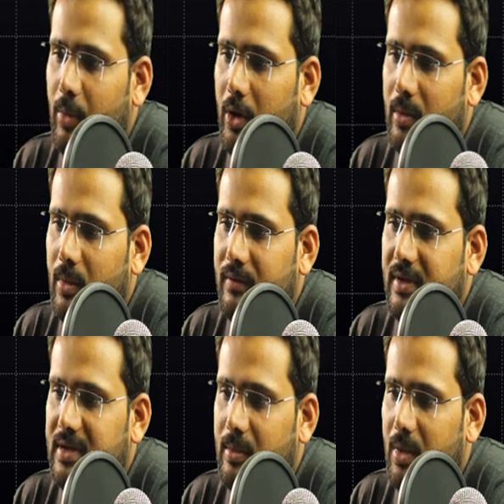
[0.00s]
December
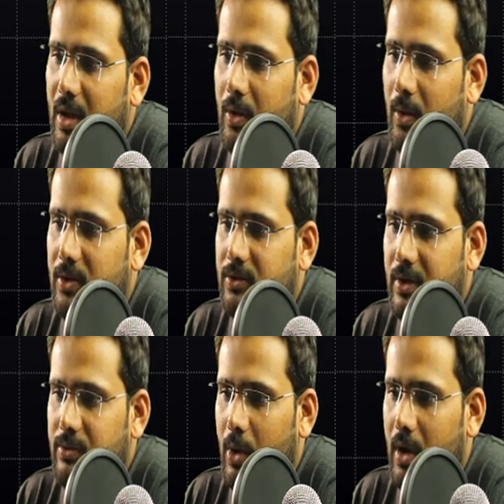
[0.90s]
lows, which
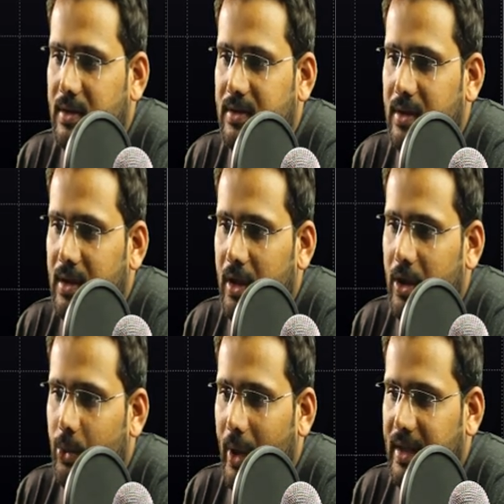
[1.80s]
was
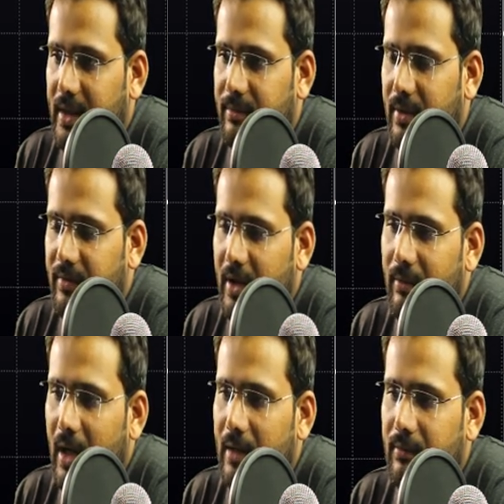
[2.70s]
2351. We
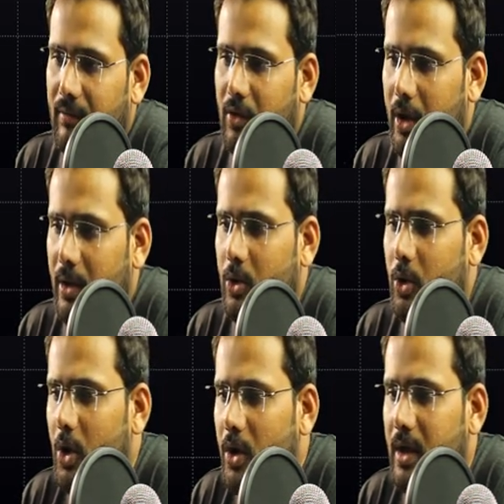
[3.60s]
have got a good
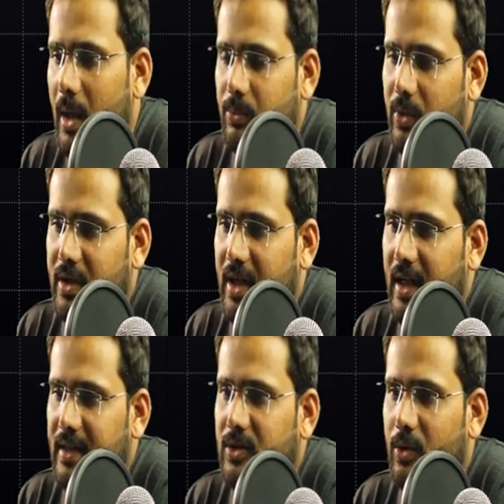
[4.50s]
upward rally so
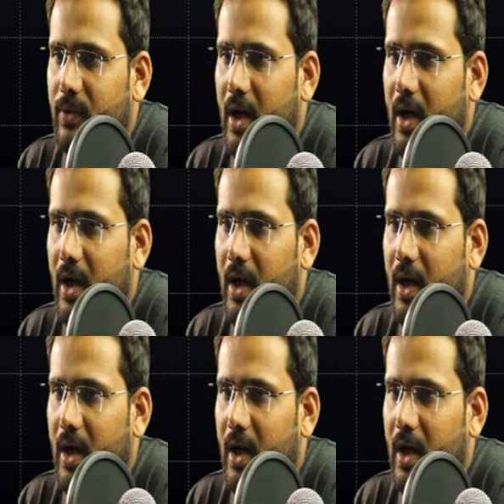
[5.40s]
far,